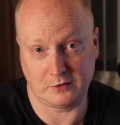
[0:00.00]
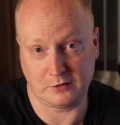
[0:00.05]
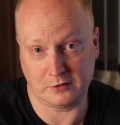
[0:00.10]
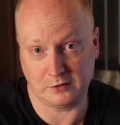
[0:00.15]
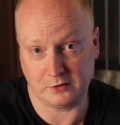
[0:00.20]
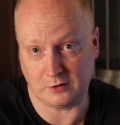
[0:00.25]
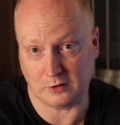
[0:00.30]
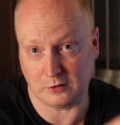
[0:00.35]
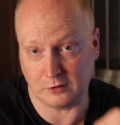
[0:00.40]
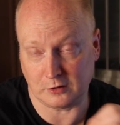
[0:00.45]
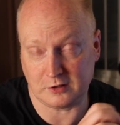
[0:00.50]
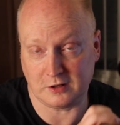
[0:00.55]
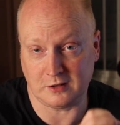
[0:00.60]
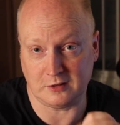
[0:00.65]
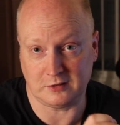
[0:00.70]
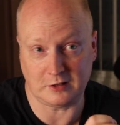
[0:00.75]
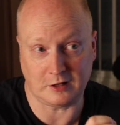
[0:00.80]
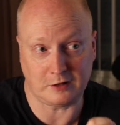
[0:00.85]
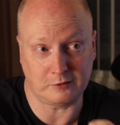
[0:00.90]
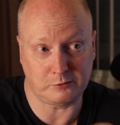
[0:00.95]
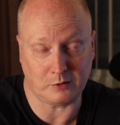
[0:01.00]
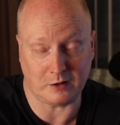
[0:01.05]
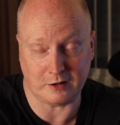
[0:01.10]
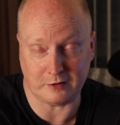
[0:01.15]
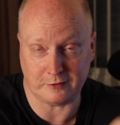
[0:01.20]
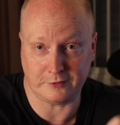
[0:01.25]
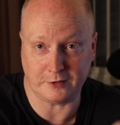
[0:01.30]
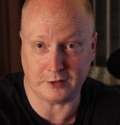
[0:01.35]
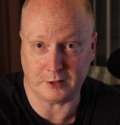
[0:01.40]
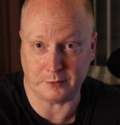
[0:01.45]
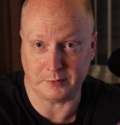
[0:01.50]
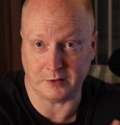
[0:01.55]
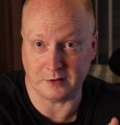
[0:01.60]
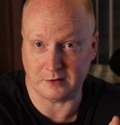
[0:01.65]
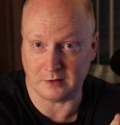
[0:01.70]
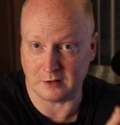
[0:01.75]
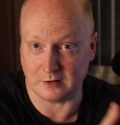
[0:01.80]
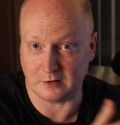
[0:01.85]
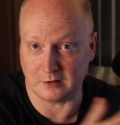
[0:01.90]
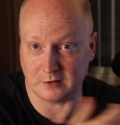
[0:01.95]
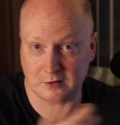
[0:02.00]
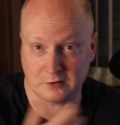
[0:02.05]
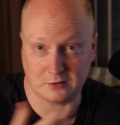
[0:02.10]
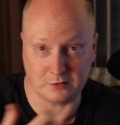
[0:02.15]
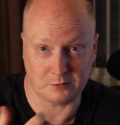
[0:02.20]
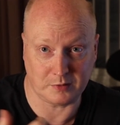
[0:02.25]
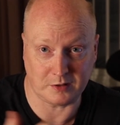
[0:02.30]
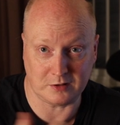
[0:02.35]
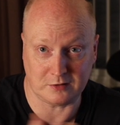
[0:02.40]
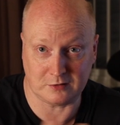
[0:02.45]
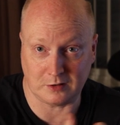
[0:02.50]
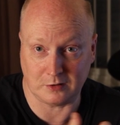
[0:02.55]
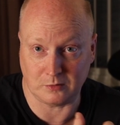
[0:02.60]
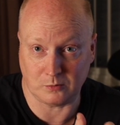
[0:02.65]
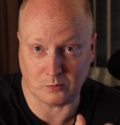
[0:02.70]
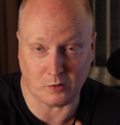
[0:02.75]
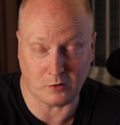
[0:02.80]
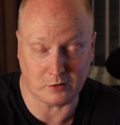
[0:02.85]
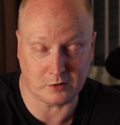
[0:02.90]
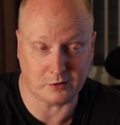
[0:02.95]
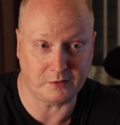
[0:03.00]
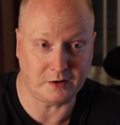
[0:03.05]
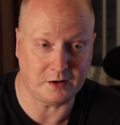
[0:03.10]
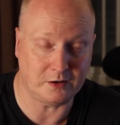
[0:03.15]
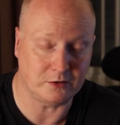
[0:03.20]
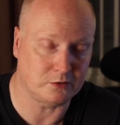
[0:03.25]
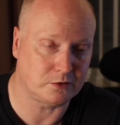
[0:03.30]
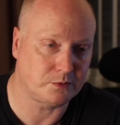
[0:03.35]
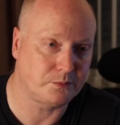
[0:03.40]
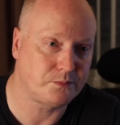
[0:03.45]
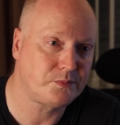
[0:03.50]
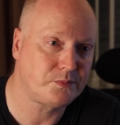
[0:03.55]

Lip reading: look at yourself while filming and basically walk around.